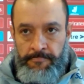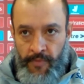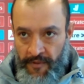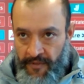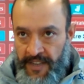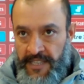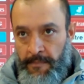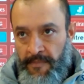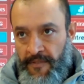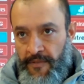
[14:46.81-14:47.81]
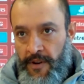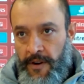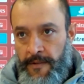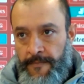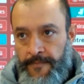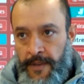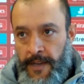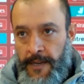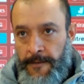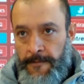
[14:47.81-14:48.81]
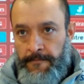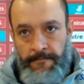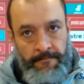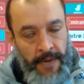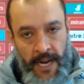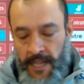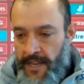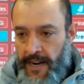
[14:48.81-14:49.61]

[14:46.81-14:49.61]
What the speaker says: We faced them before. Clear